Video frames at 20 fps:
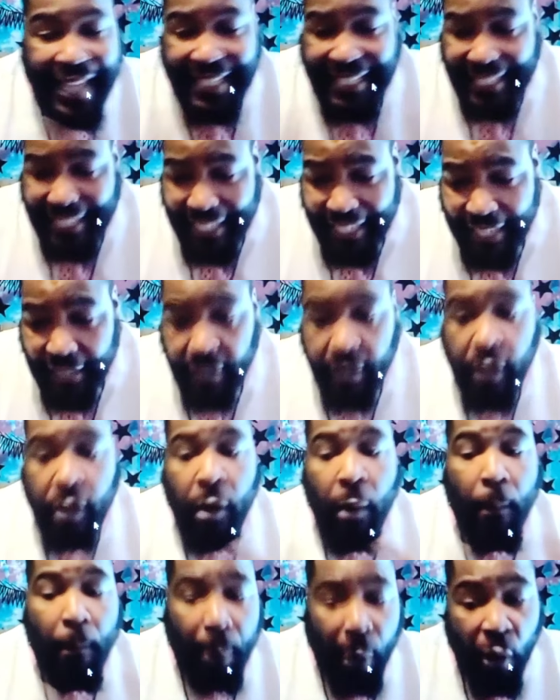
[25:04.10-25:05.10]
I see it
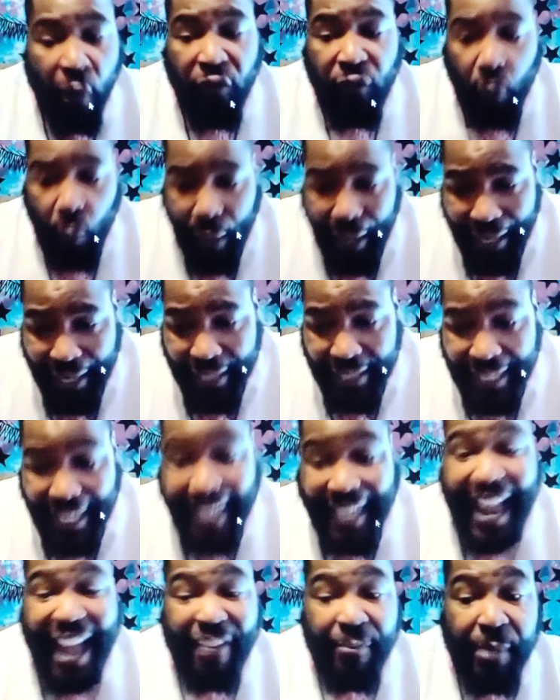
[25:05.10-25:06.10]
both ways,
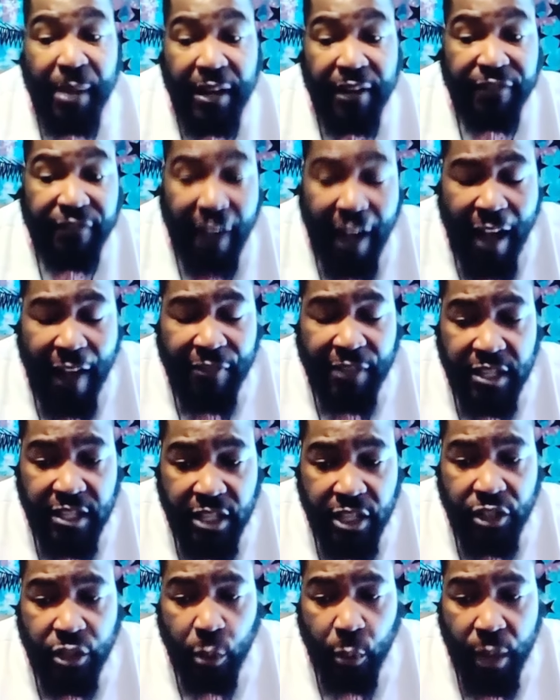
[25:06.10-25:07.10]
and I've been involved in
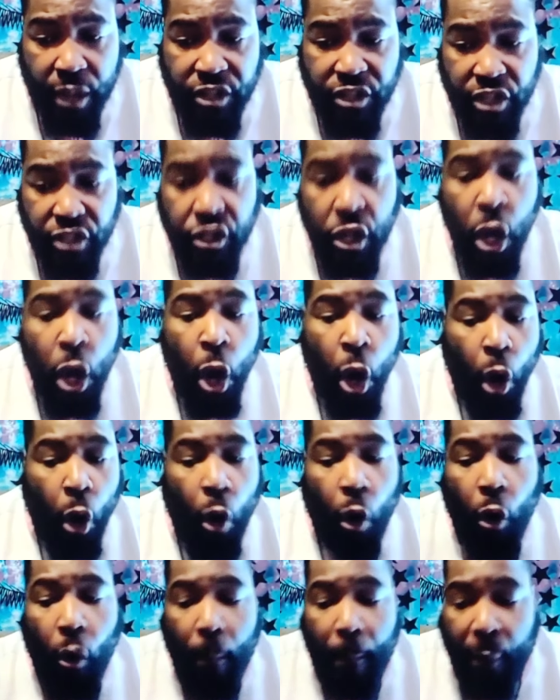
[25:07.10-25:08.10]
situations
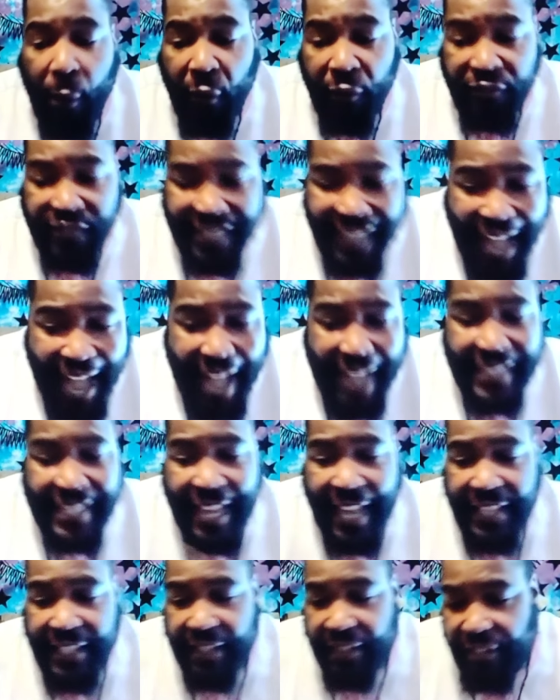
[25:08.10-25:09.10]
on both
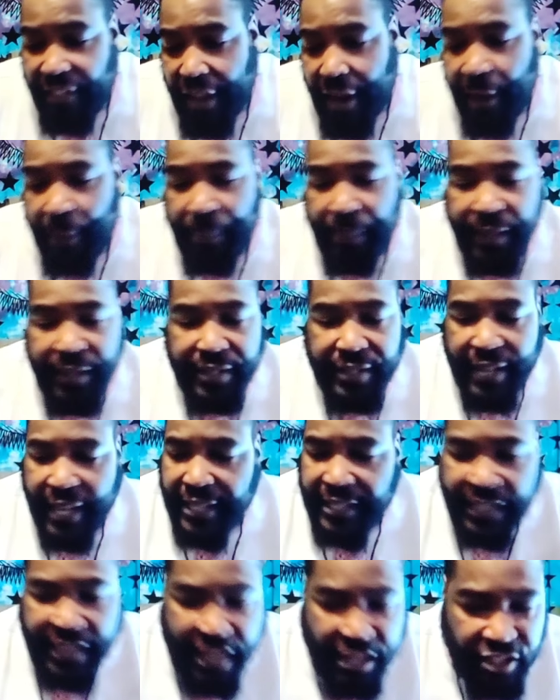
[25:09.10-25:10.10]
sides. As a therapist,
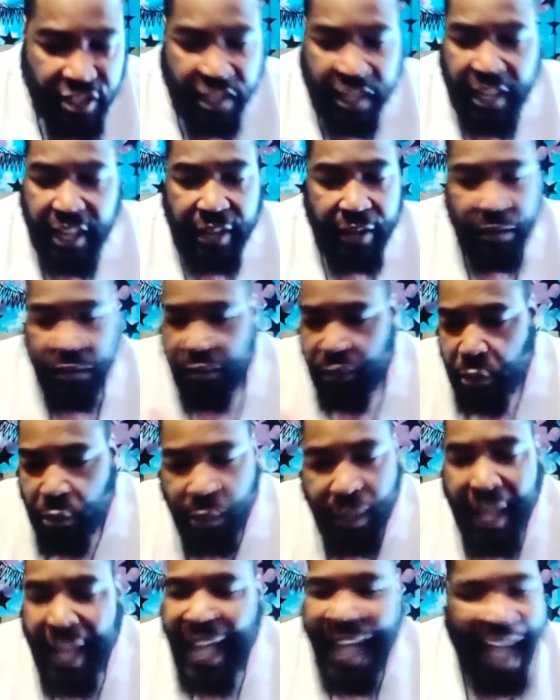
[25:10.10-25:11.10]
as an educator,
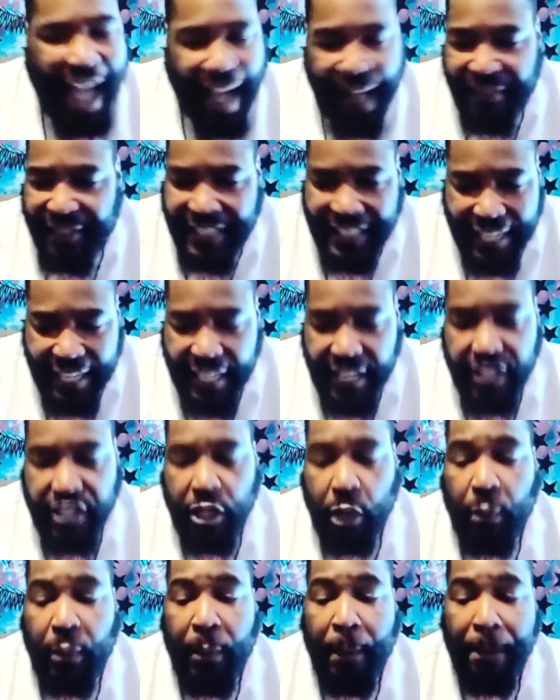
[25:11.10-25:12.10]
school, I've seen it.
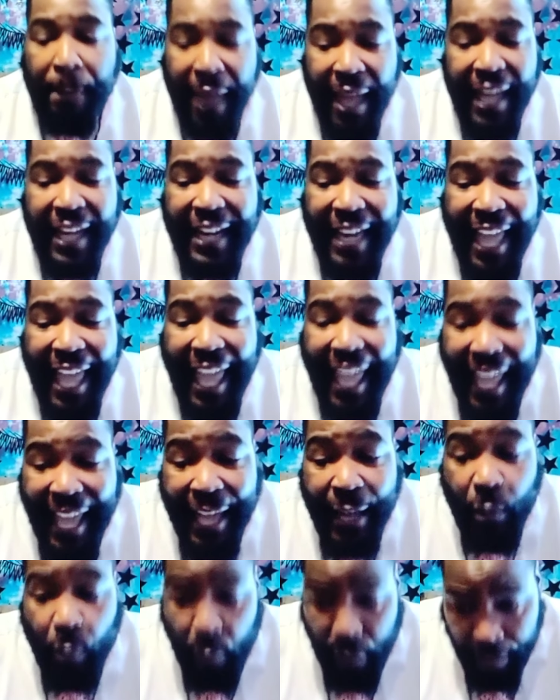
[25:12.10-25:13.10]
So men
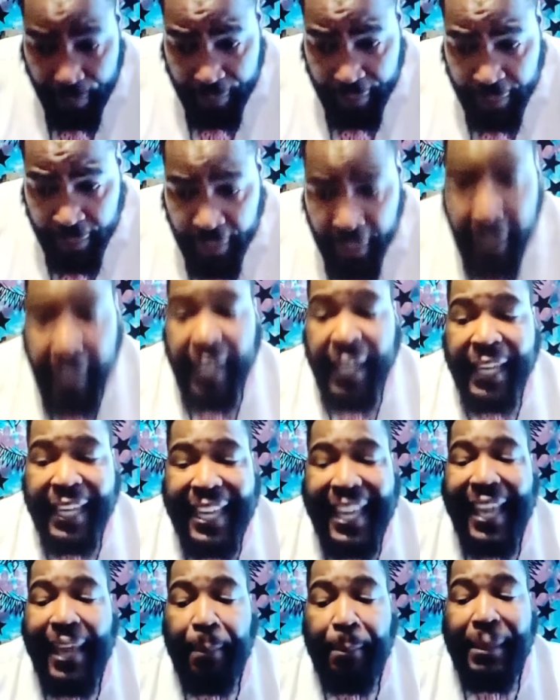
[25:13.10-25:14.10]
and women
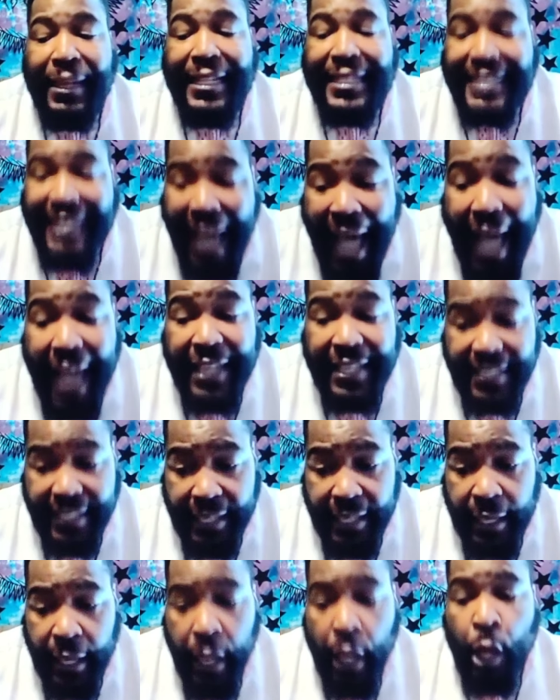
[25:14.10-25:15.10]
can be
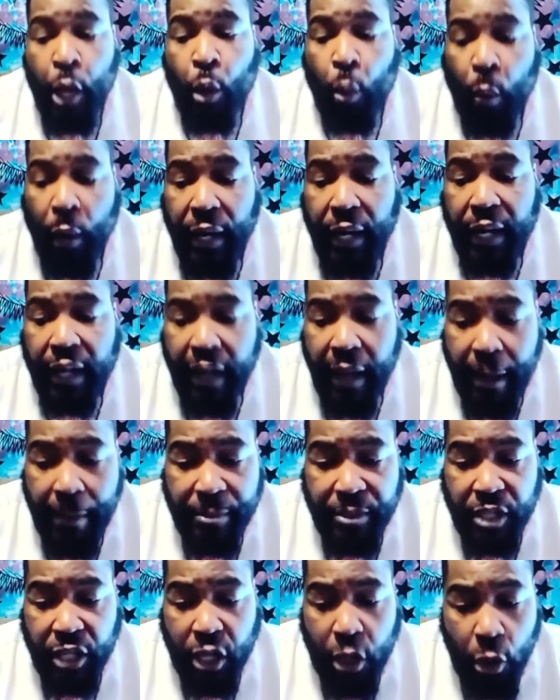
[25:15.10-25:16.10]
toxic when it
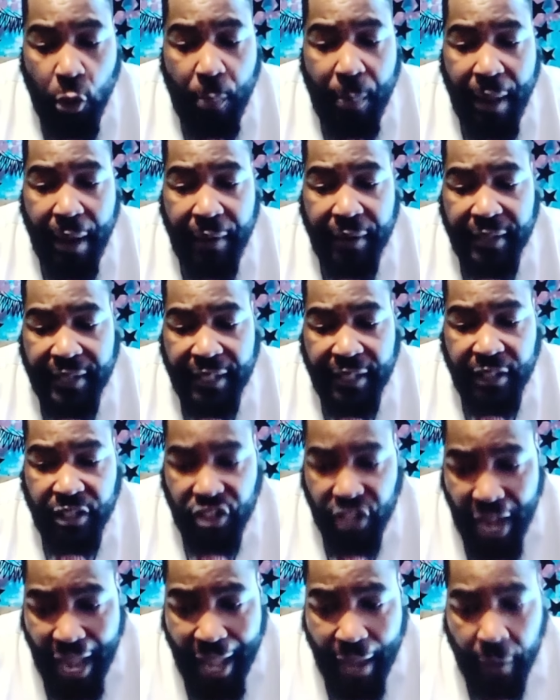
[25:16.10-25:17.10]
comes to co-parenting the
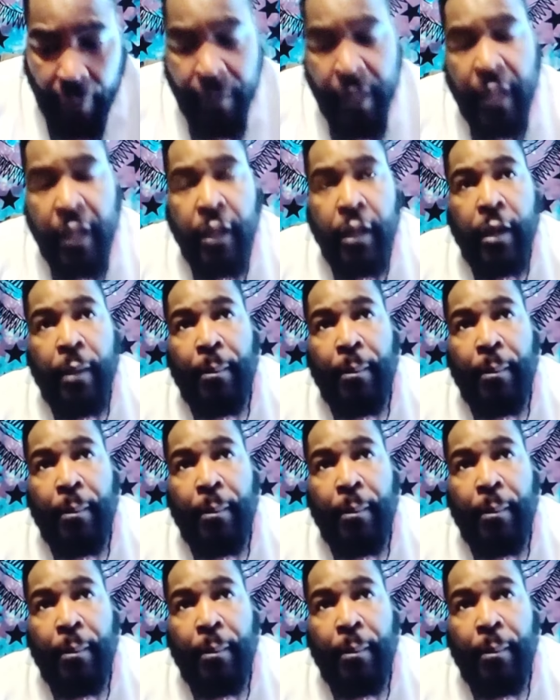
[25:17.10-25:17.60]
child.